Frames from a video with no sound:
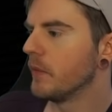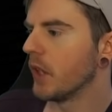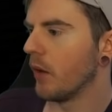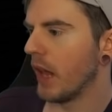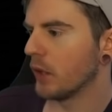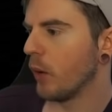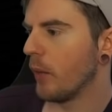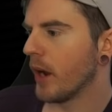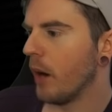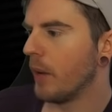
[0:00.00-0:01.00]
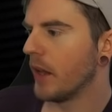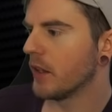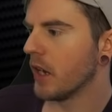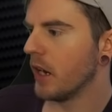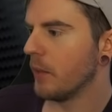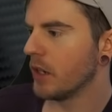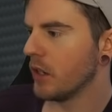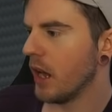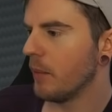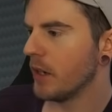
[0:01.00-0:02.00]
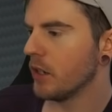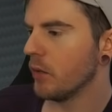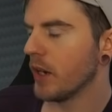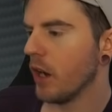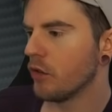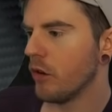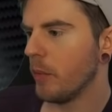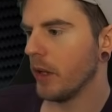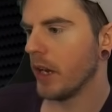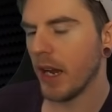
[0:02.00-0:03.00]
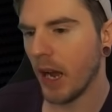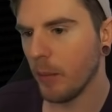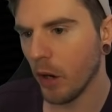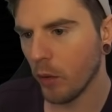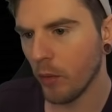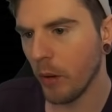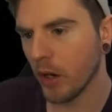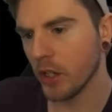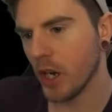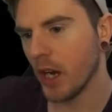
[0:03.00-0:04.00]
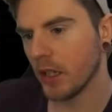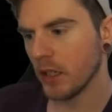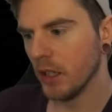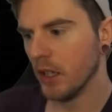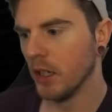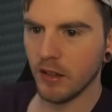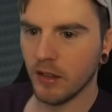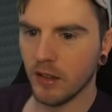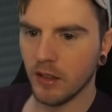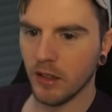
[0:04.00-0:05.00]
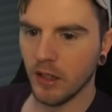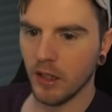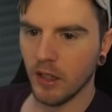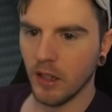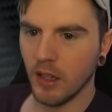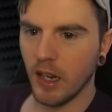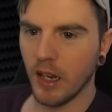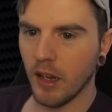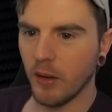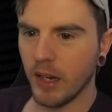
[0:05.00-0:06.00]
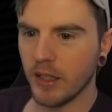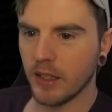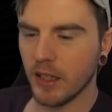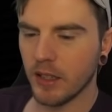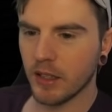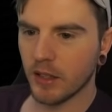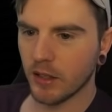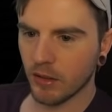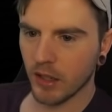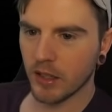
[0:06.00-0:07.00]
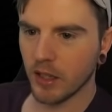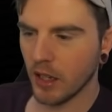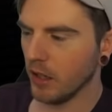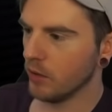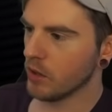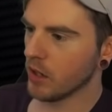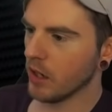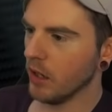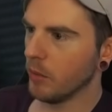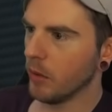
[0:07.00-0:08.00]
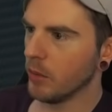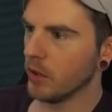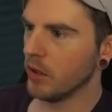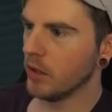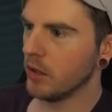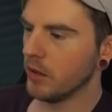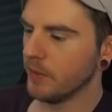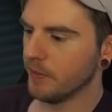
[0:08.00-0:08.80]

So that's why we can't bet the turn. Imagine that. Imagine that we can't triple an 8-eye board with pocket jacks. Hello, aces. So we're against Illusion Killer, Bum Hunter.